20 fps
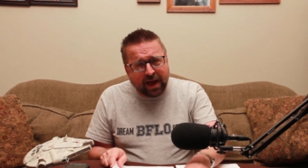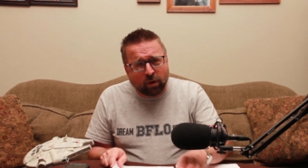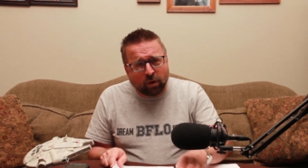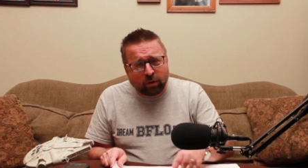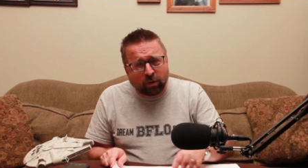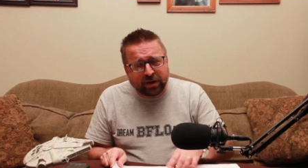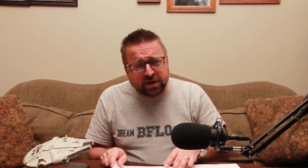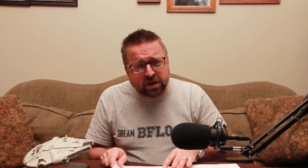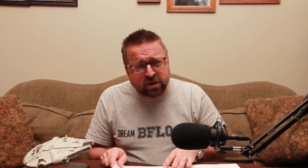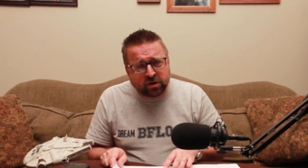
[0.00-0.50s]

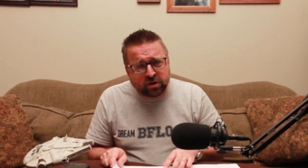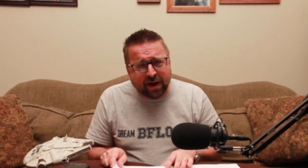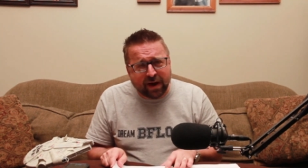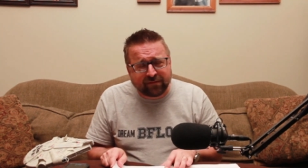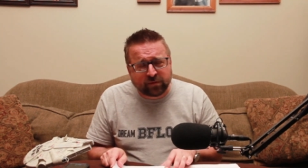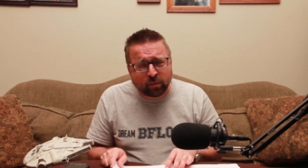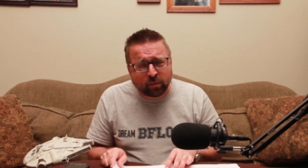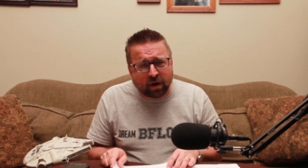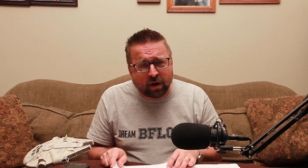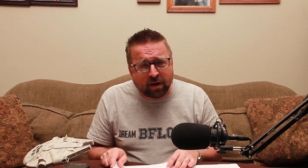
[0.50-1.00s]
not only
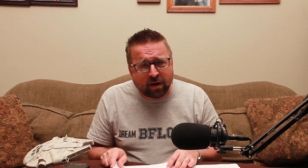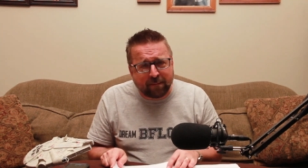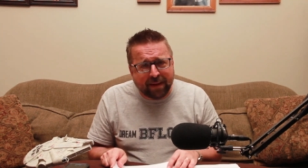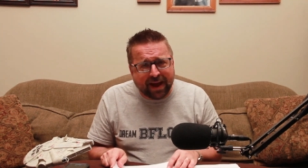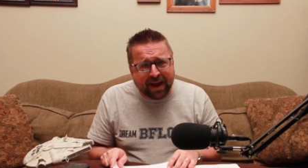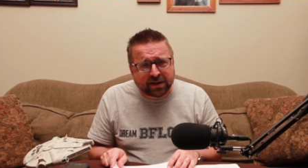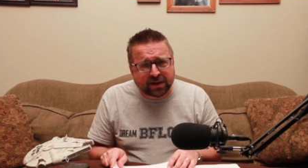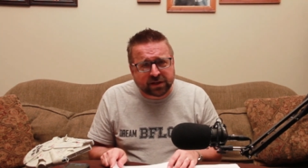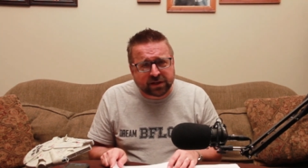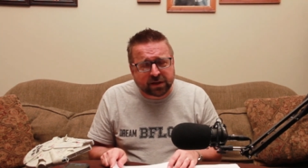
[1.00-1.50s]
did you have to
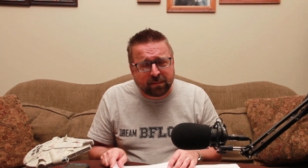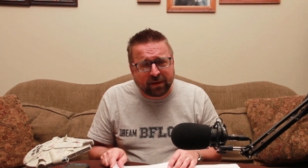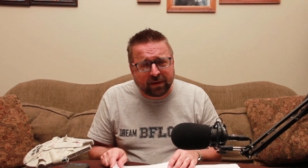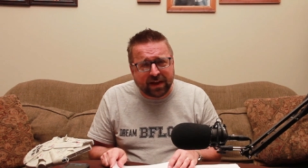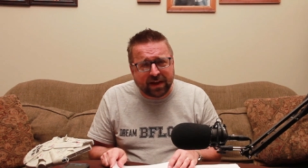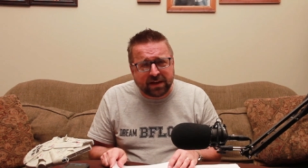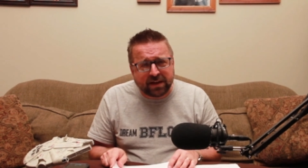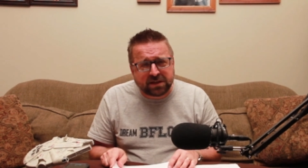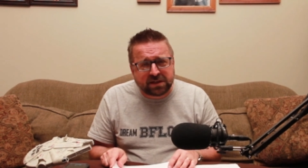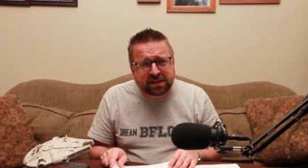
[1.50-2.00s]
wear a
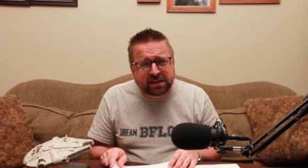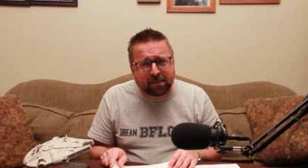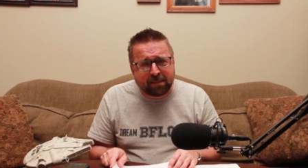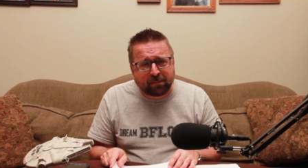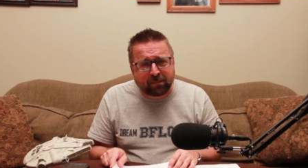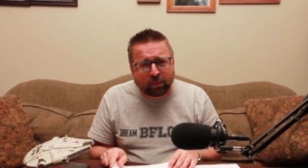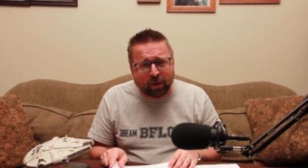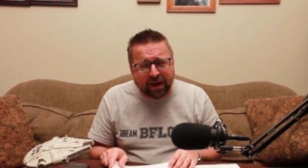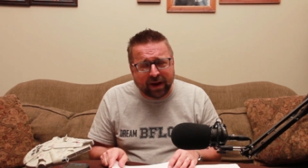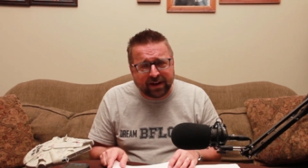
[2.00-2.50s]
mask, but they
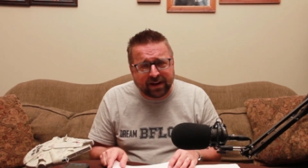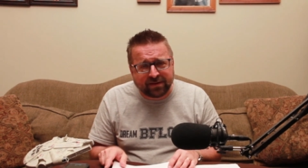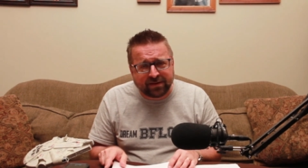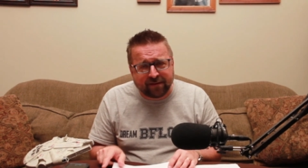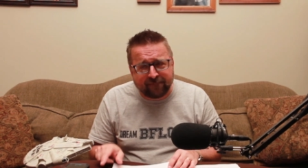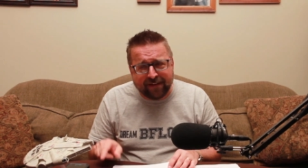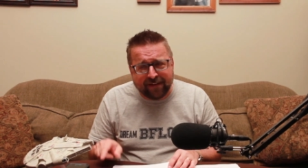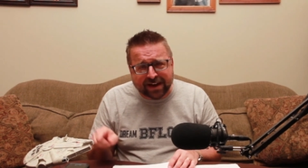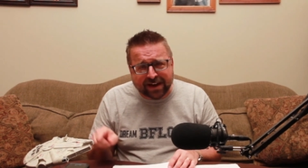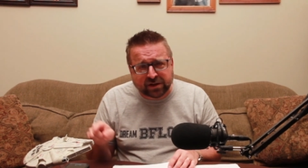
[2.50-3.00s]

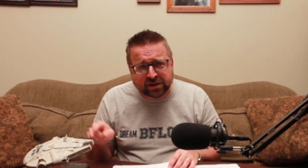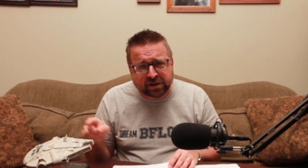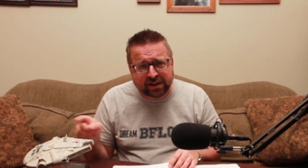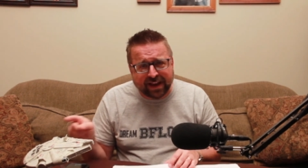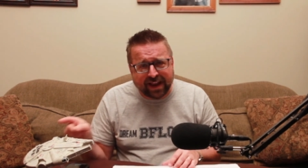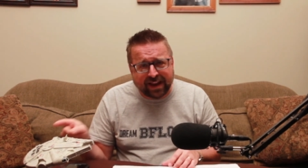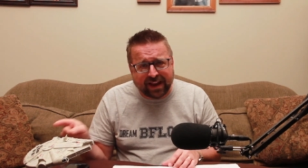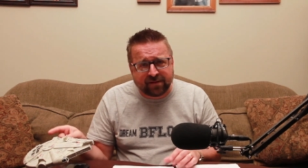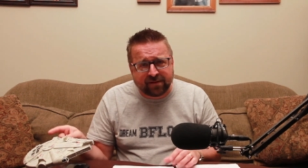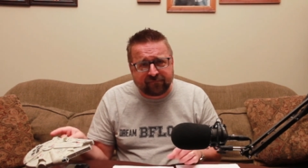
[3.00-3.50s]
separated the
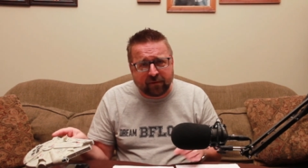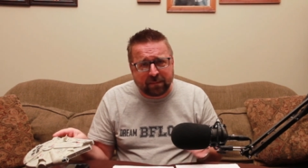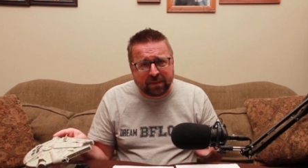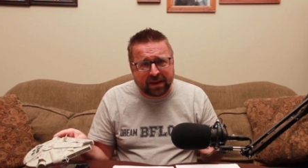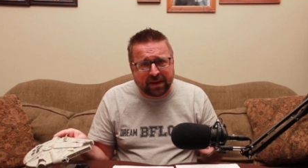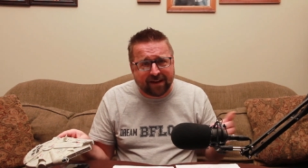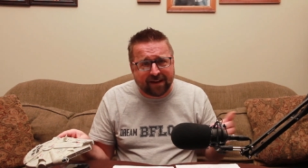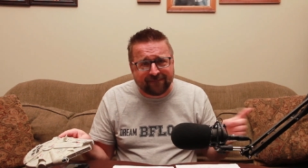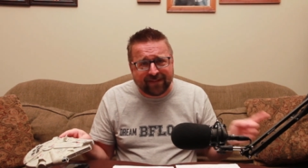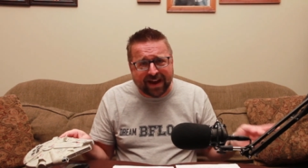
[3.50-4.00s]

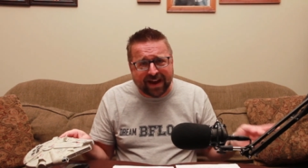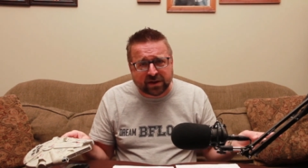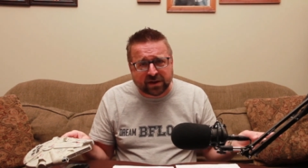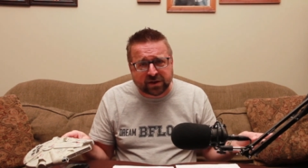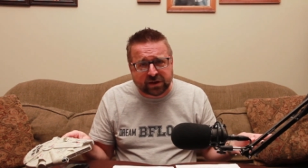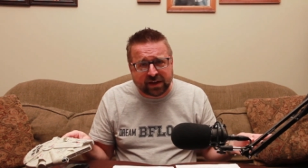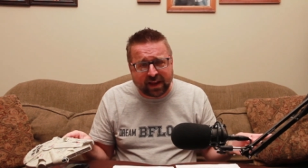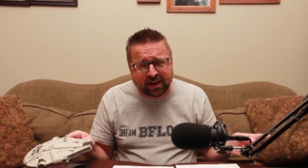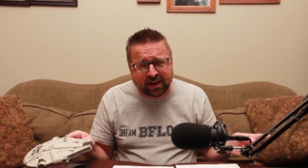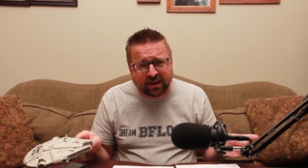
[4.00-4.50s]
vaccinated from the
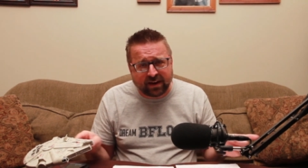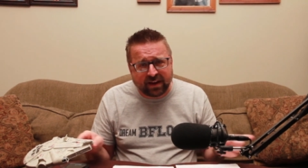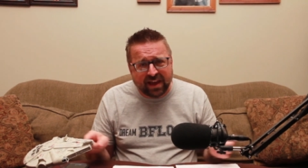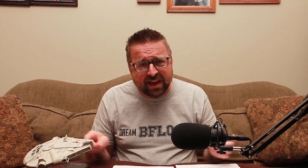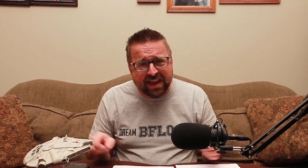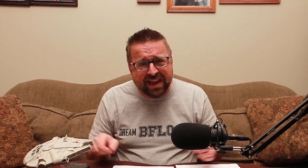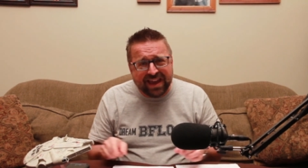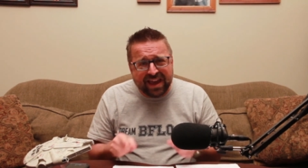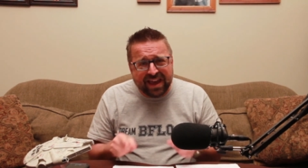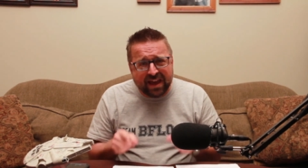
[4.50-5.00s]

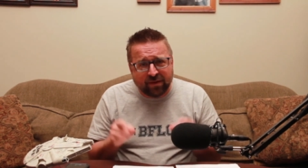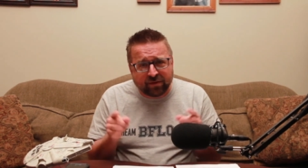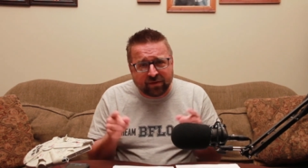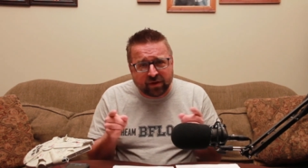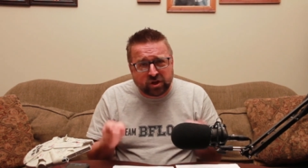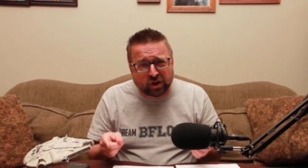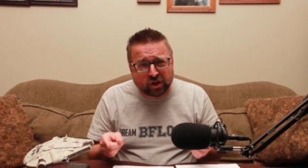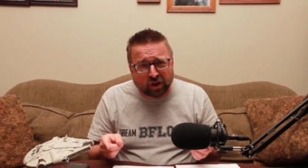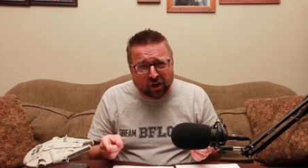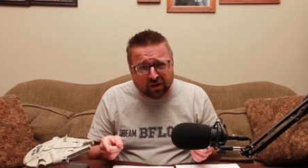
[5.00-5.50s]
unvaccinated
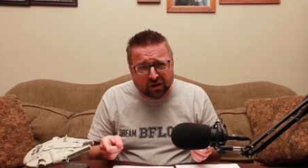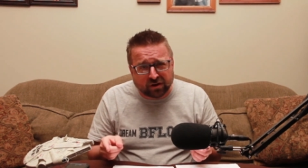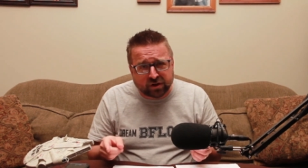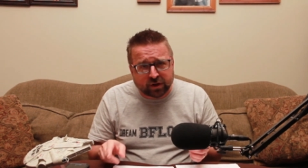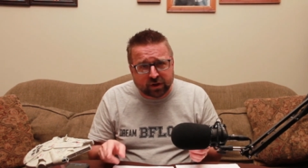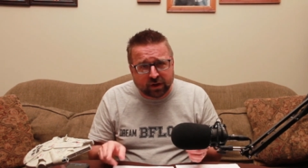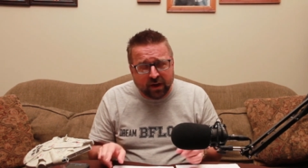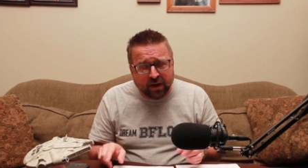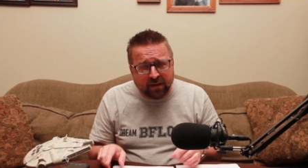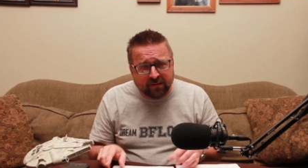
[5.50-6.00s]
in the
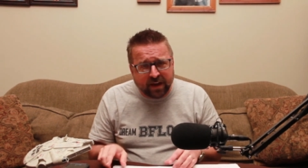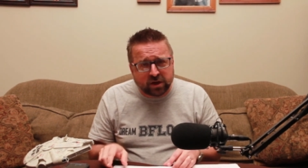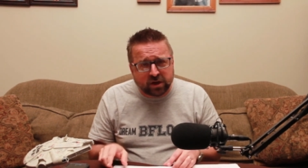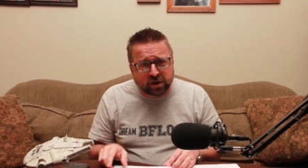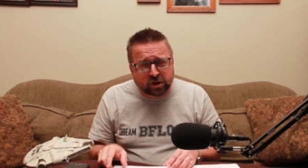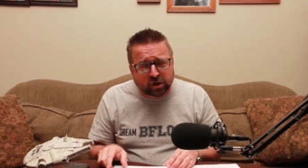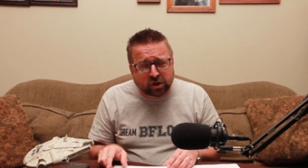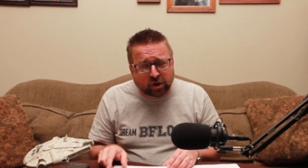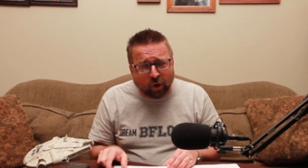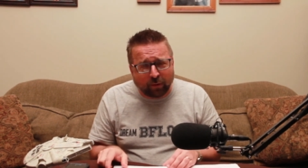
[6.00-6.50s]
church.
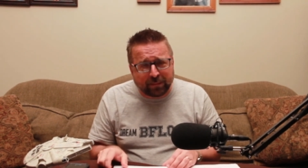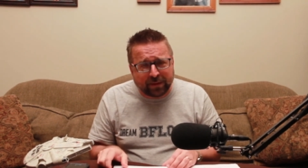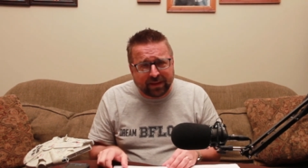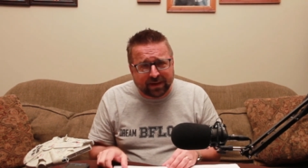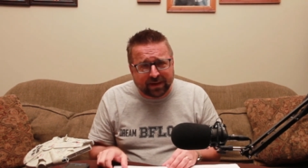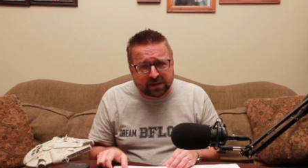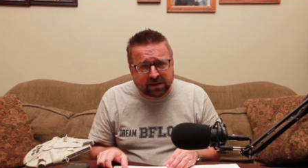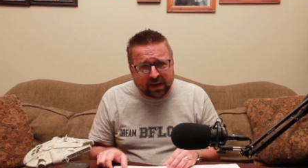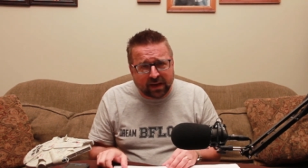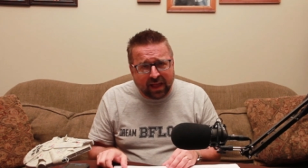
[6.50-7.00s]
They just
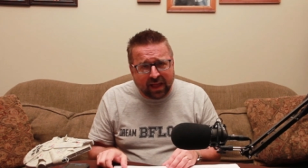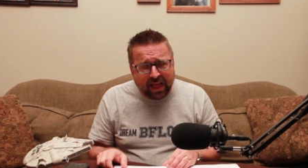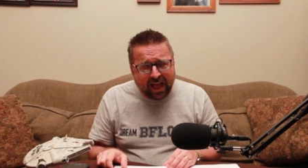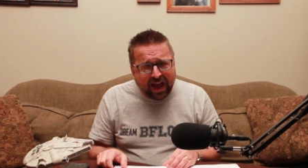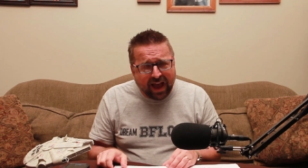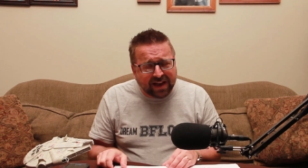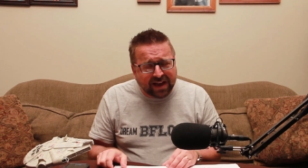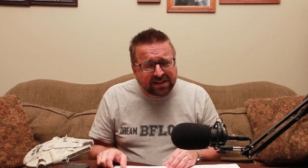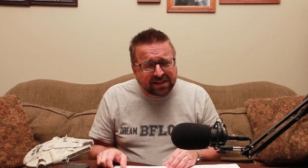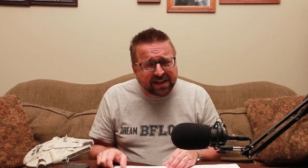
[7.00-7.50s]
told me this.